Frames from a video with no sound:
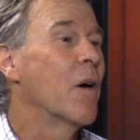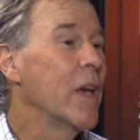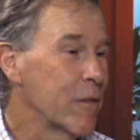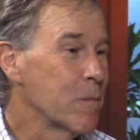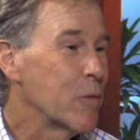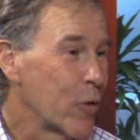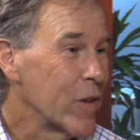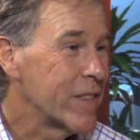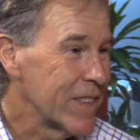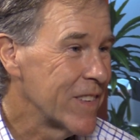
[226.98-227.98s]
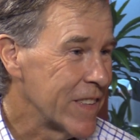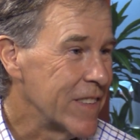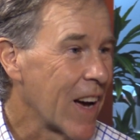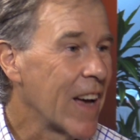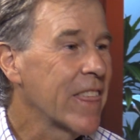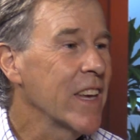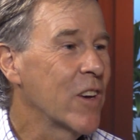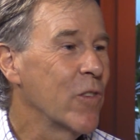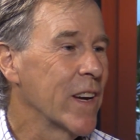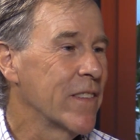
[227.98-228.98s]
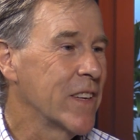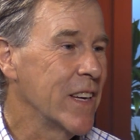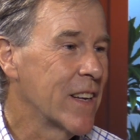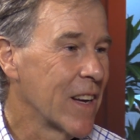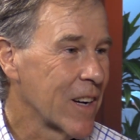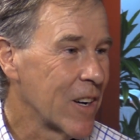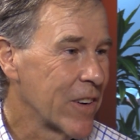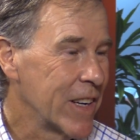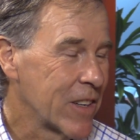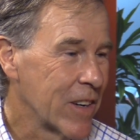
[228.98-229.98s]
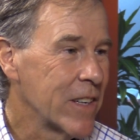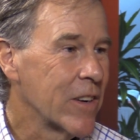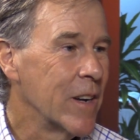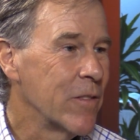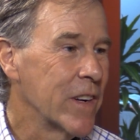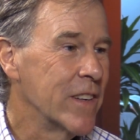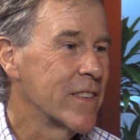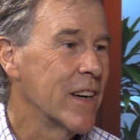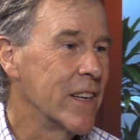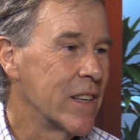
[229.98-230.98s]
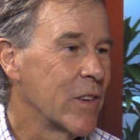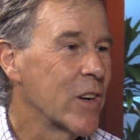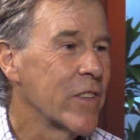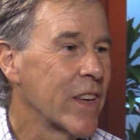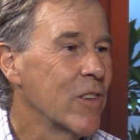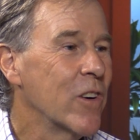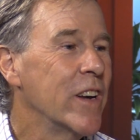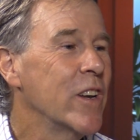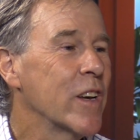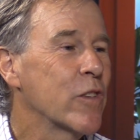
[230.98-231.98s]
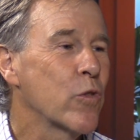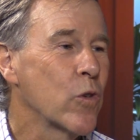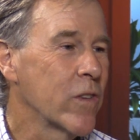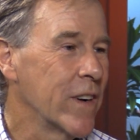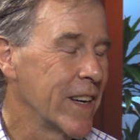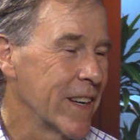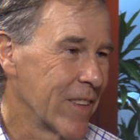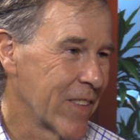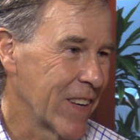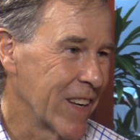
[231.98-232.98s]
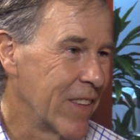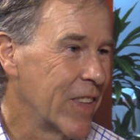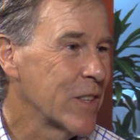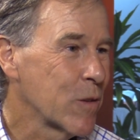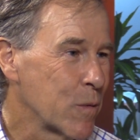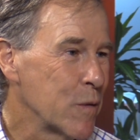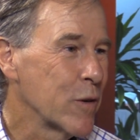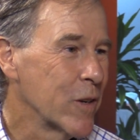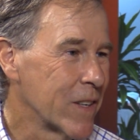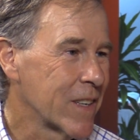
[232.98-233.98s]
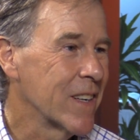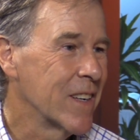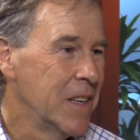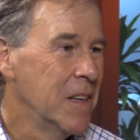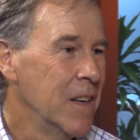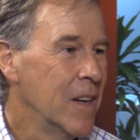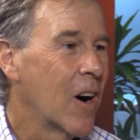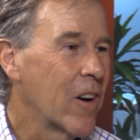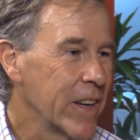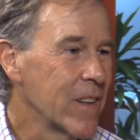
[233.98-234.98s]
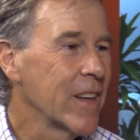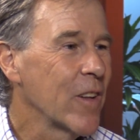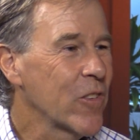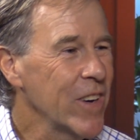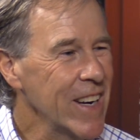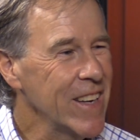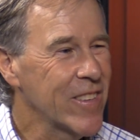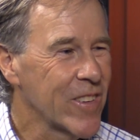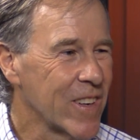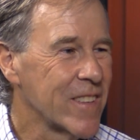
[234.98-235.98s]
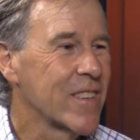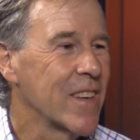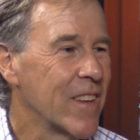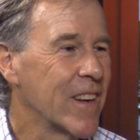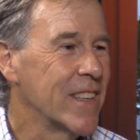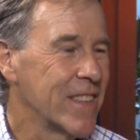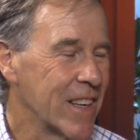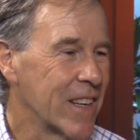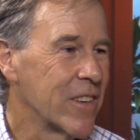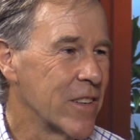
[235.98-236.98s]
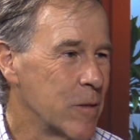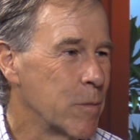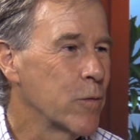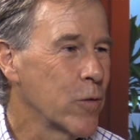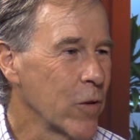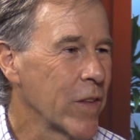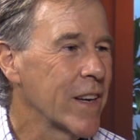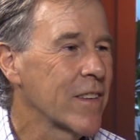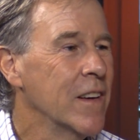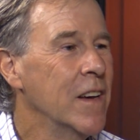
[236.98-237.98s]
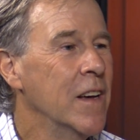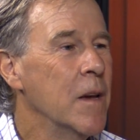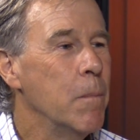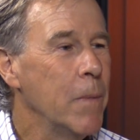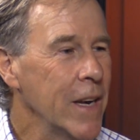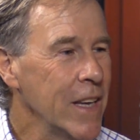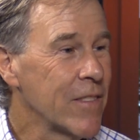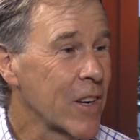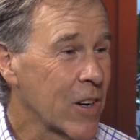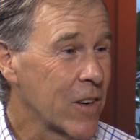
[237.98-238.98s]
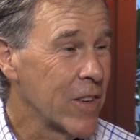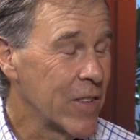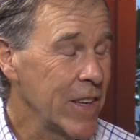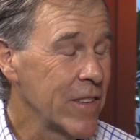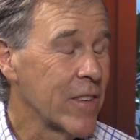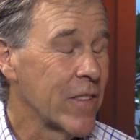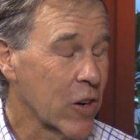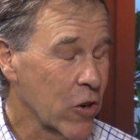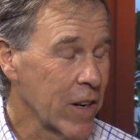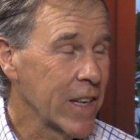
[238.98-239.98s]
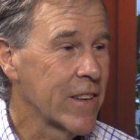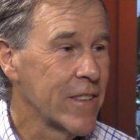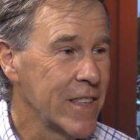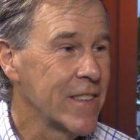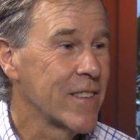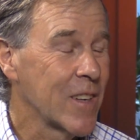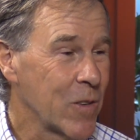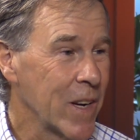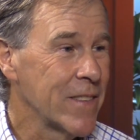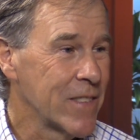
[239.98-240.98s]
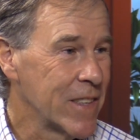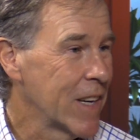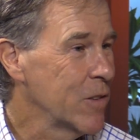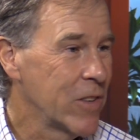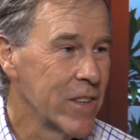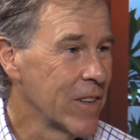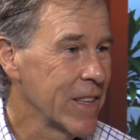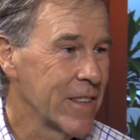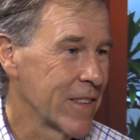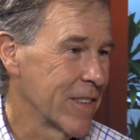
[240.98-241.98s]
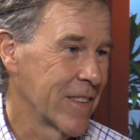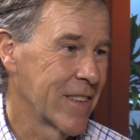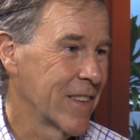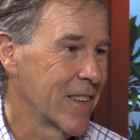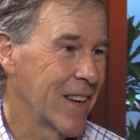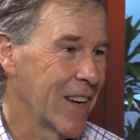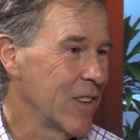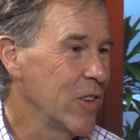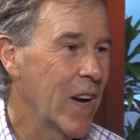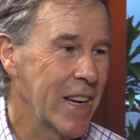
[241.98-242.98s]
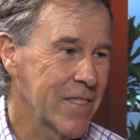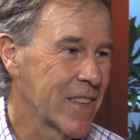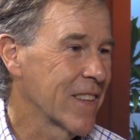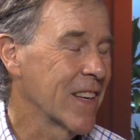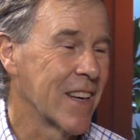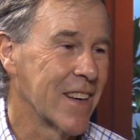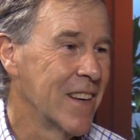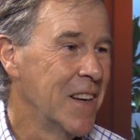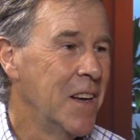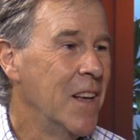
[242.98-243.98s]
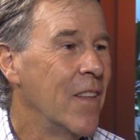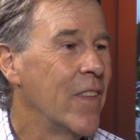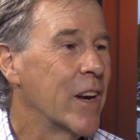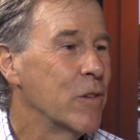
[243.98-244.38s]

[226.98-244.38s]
Even before the 70s, I think we have to eat like our great-great-grandparents ate because they were extraordinarily healthy, and that's what we've forgotten. Our ill health really starts in the 1900s. Before that, many of the diseases, the chronic diseases that we have today, did not exist. And you have to think that it